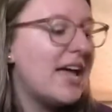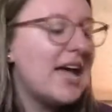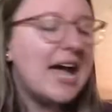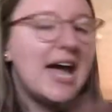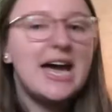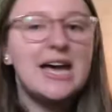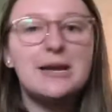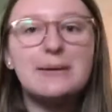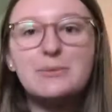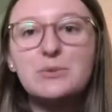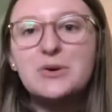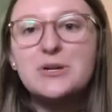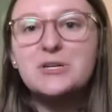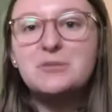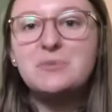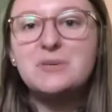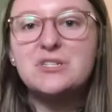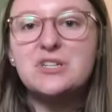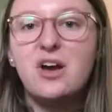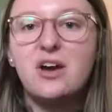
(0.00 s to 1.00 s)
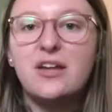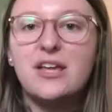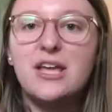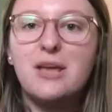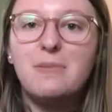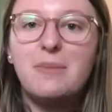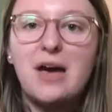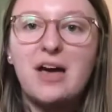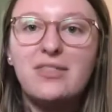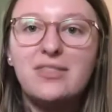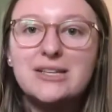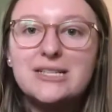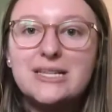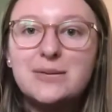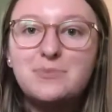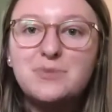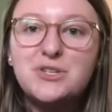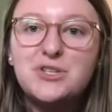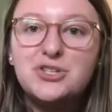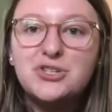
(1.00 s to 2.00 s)
and I'm going to be talking about the
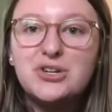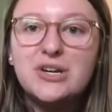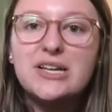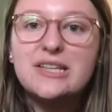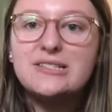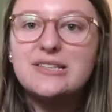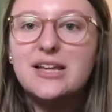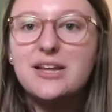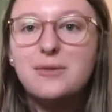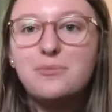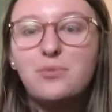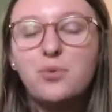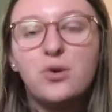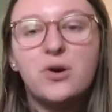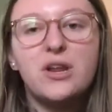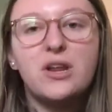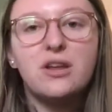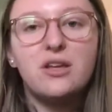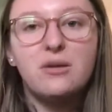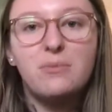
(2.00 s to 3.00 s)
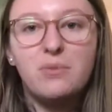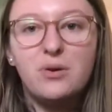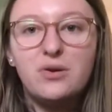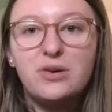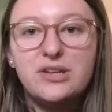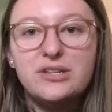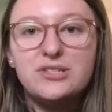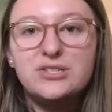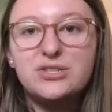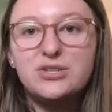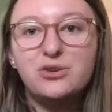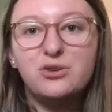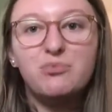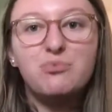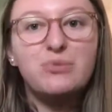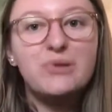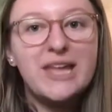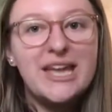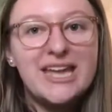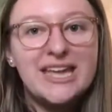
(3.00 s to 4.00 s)
tips and tricks and important components to
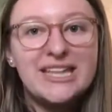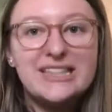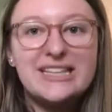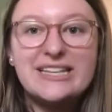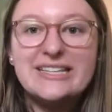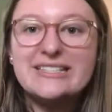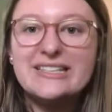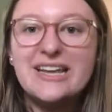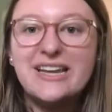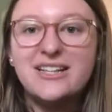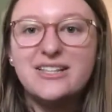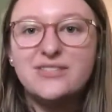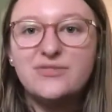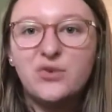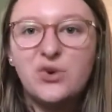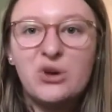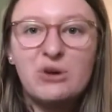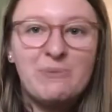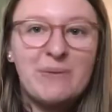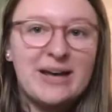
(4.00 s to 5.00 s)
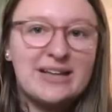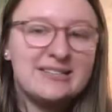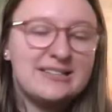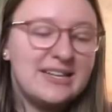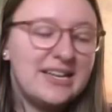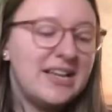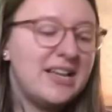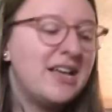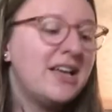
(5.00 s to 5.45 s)
playing this at its full capacity.